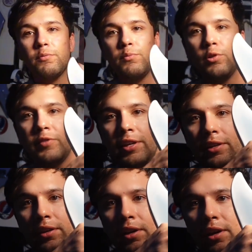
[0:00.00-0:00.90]
move
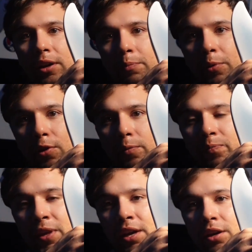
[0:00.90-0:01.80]
in, boom.
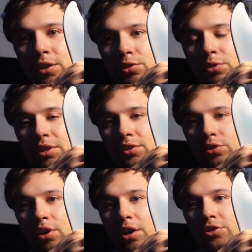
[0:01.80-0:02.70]
You can
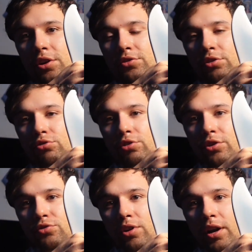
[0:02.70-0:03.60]
adjust your
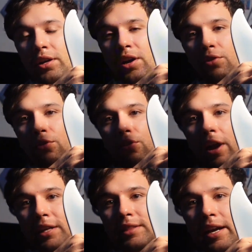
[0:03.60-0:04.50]
truss rod
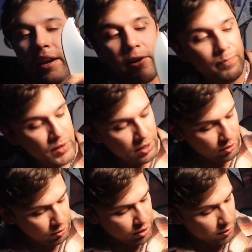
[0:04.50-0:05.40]
right there.
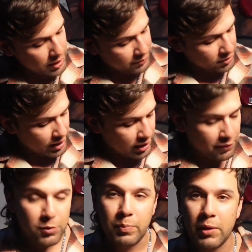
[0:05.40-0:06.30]
You don't have to take
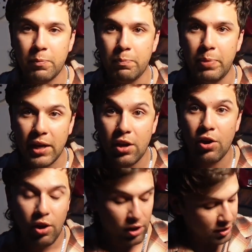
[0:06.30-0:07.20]
off the pick
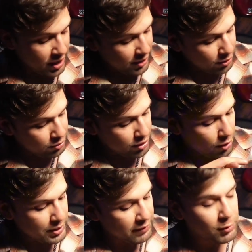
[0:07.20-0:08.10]
guard. You
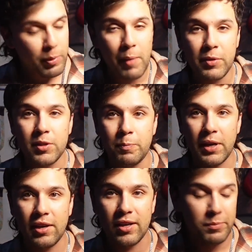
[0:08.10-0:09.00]
don't have to pop out the
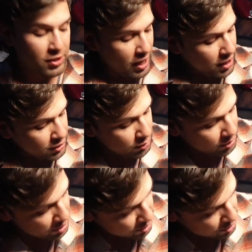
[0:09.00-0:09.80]
pickups. You can